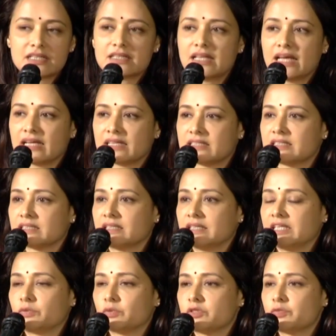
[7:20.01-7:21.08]
that
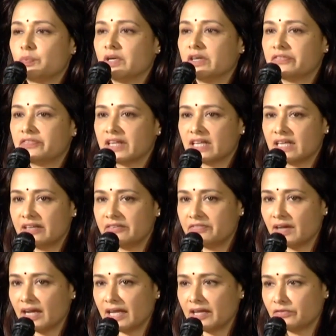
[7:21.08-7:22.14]
it was perfectly
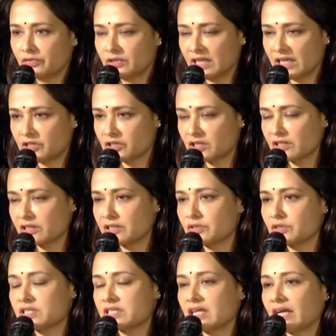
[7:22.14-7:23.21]
fine for their children
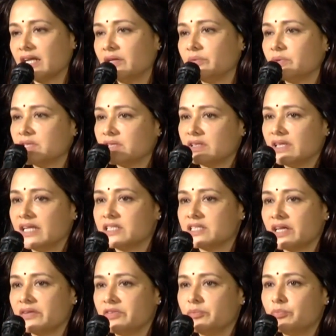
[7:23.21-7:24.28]
to study with
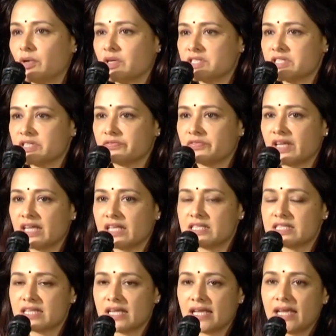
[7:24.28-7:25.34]
HIV positive
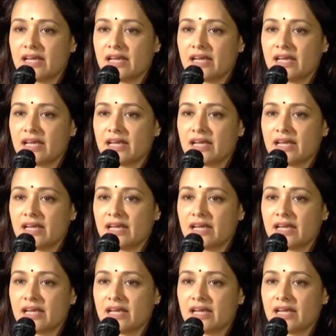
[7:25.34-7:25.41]
kids.